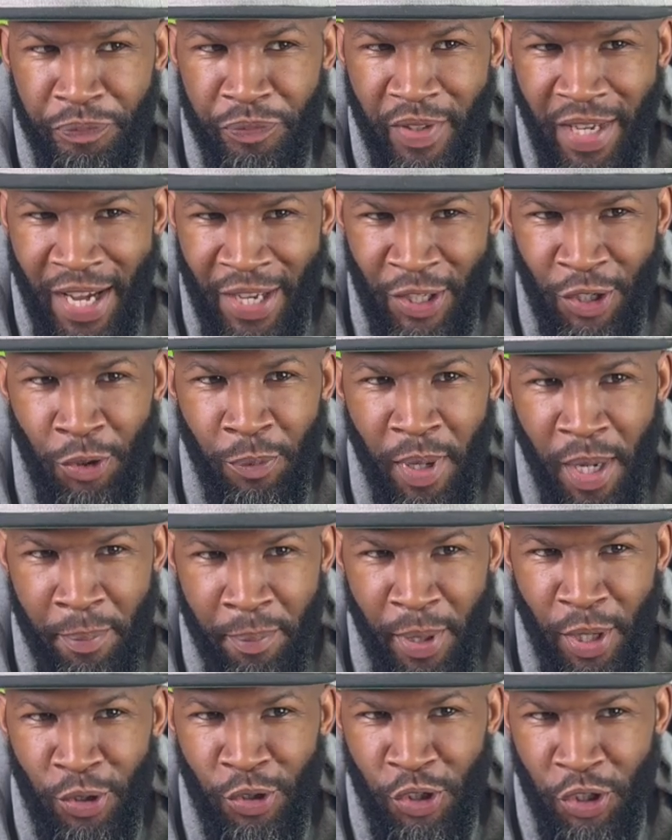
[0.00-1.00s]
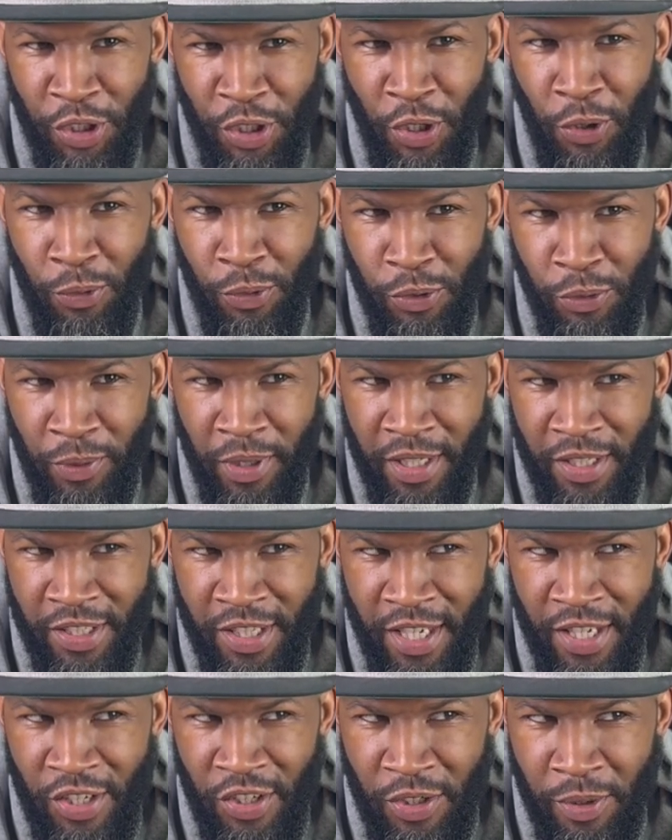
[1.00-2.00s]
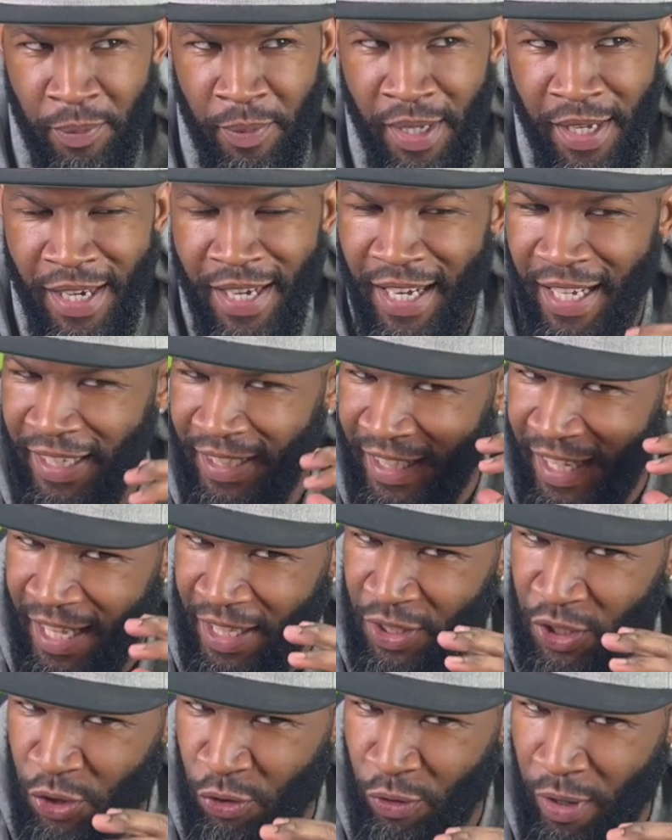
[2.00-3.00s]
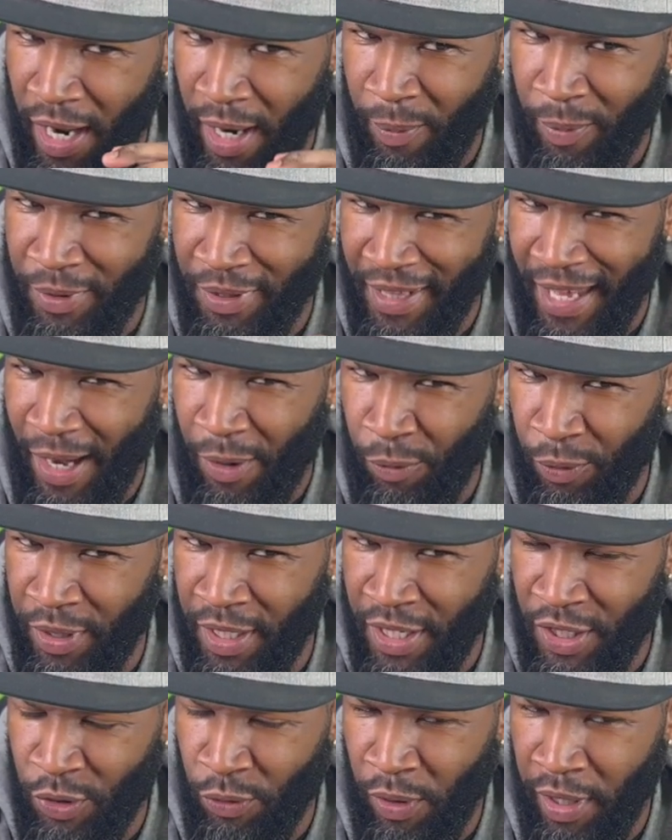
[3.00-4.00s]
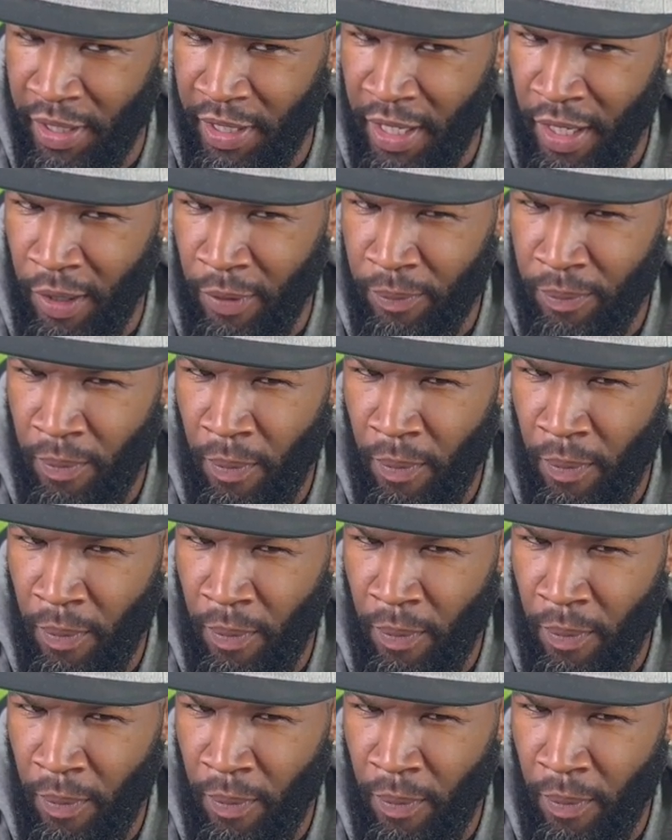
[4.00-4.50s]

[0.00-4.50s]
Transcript: I know my Belgian notes when I taste them. And I can't describe what that one is right now.